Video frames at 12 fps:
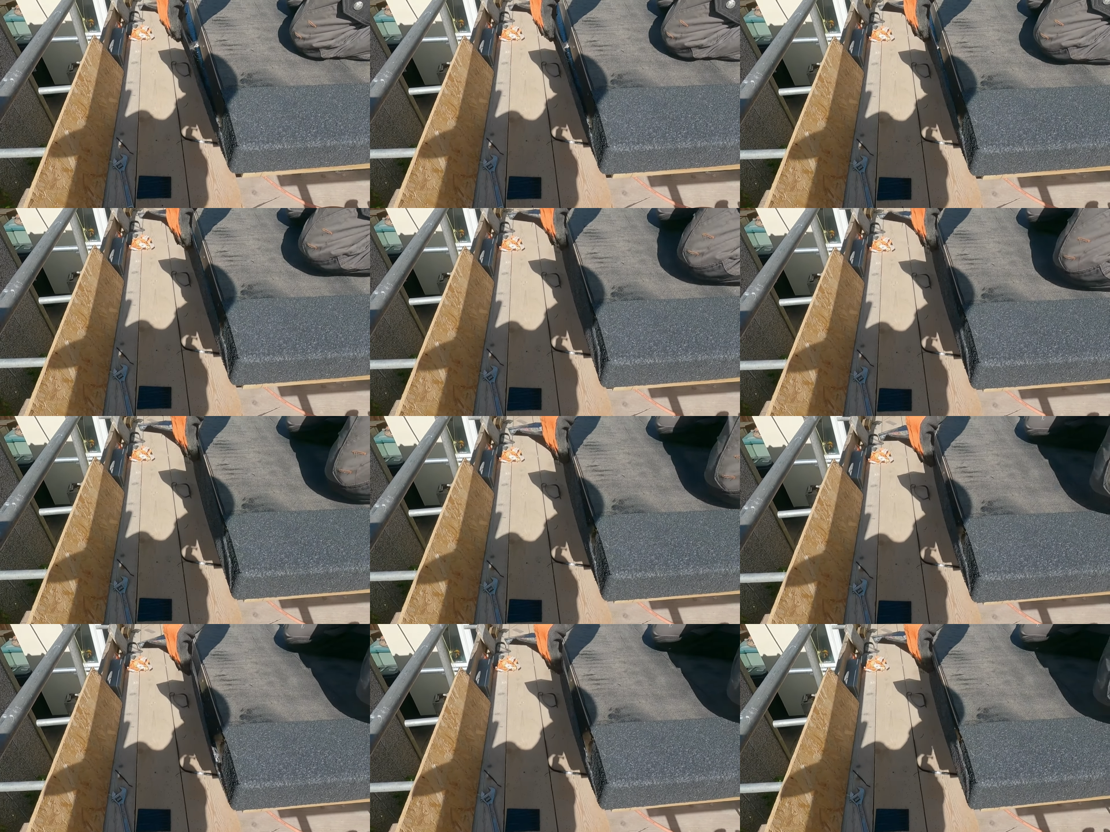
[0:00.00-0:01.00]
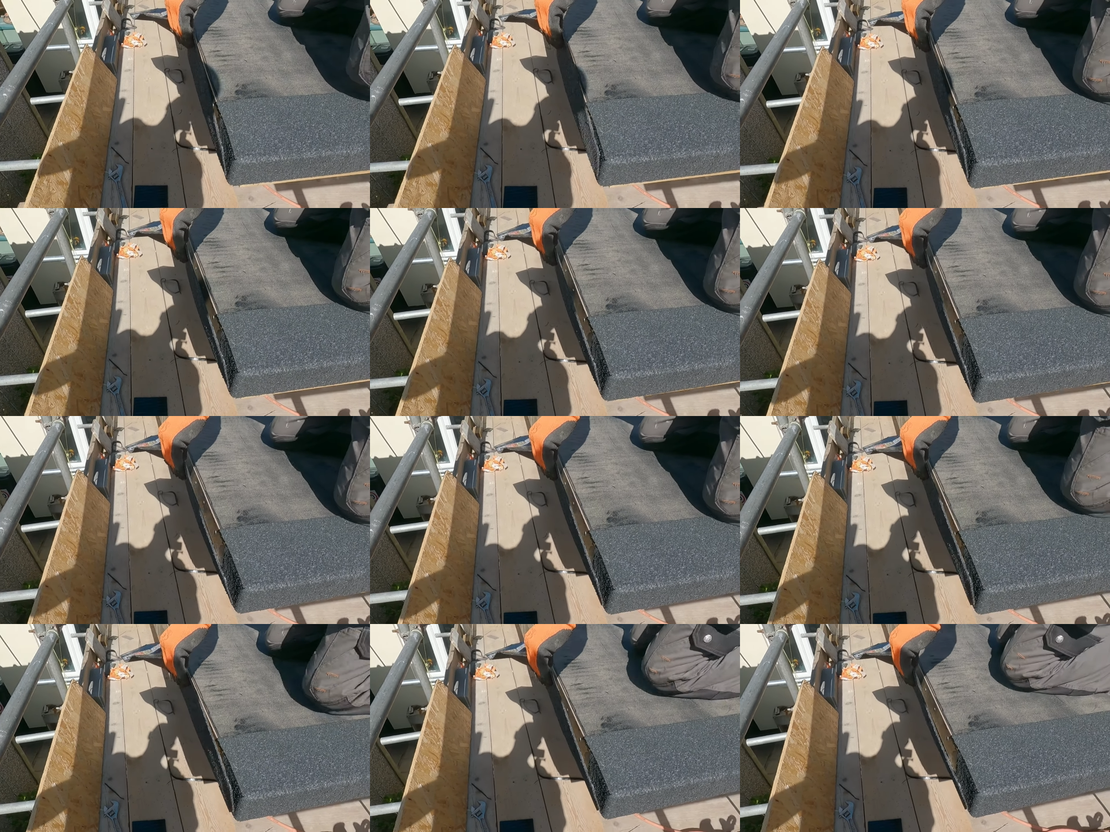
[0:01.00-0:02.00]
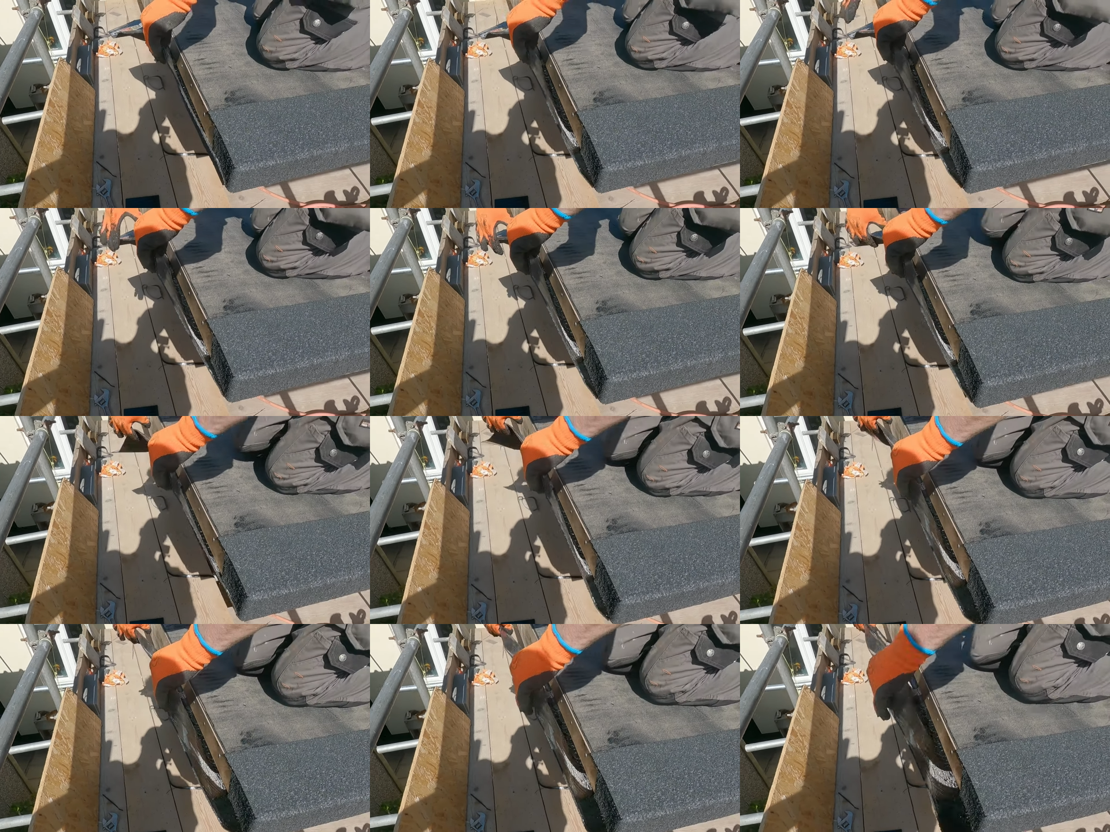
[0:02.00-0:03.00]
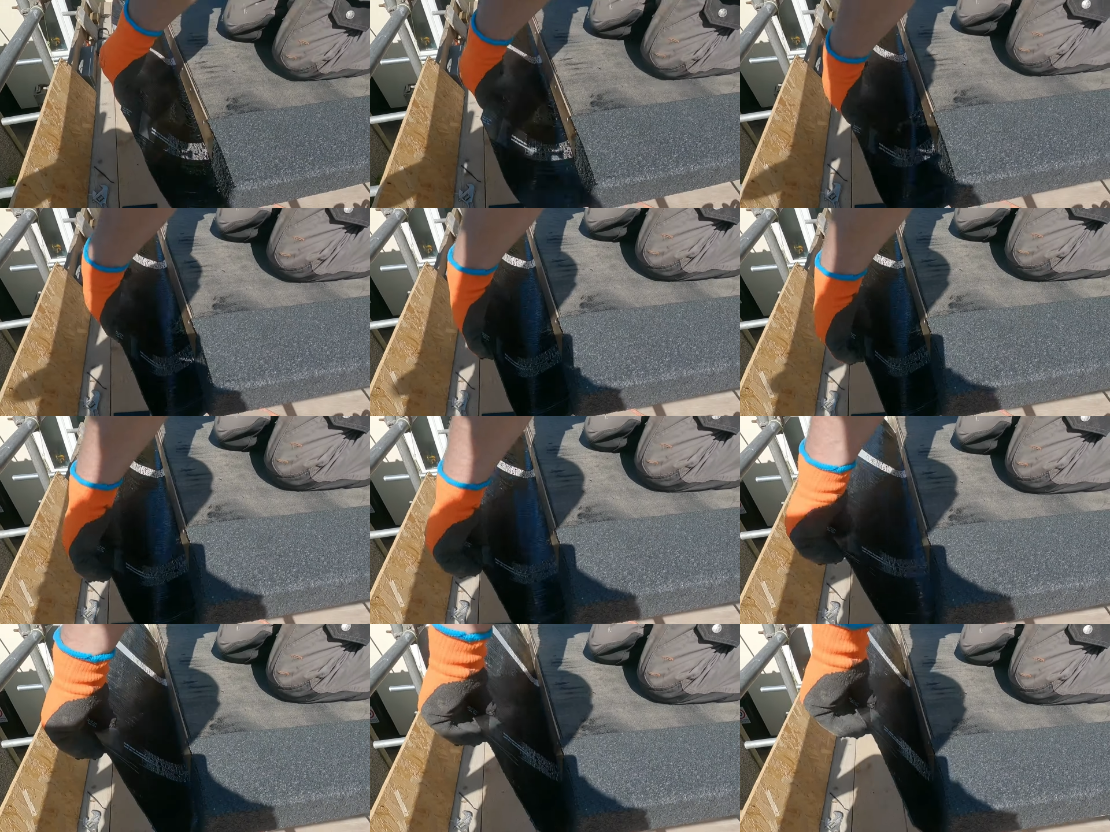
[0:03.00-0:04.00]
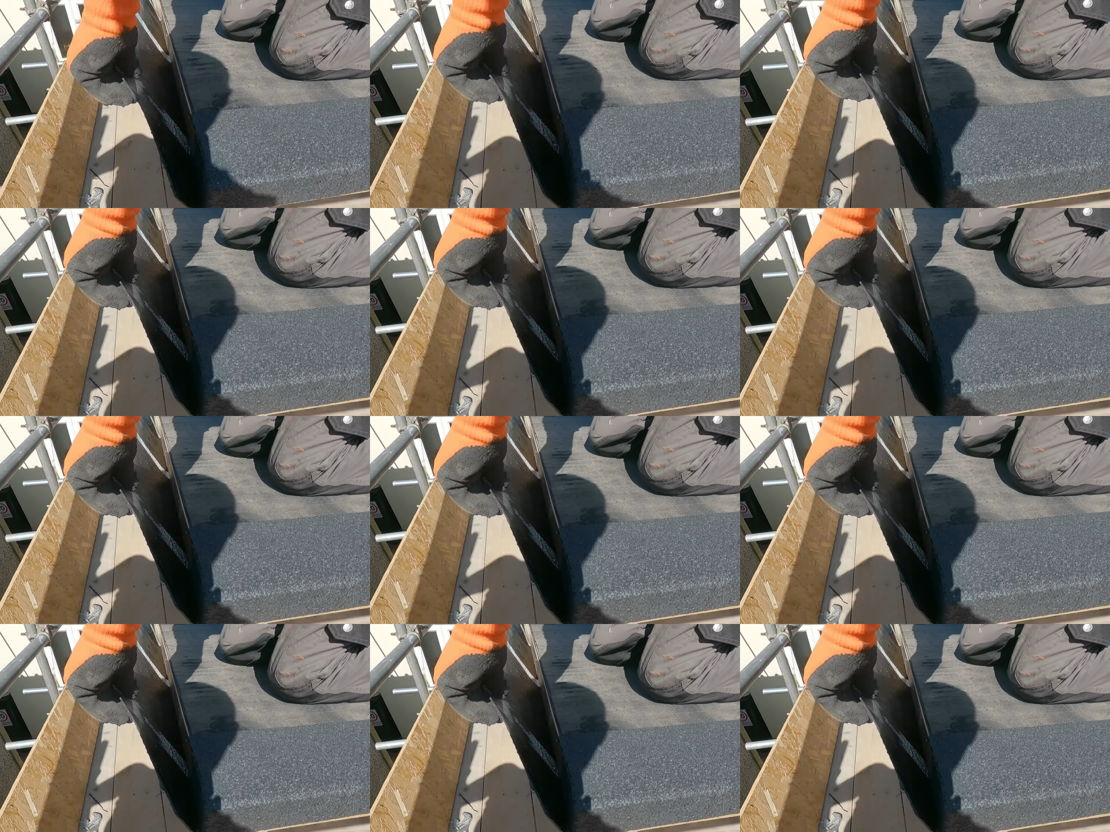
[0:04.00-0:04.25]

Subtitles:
Nobody's mouth can be seen.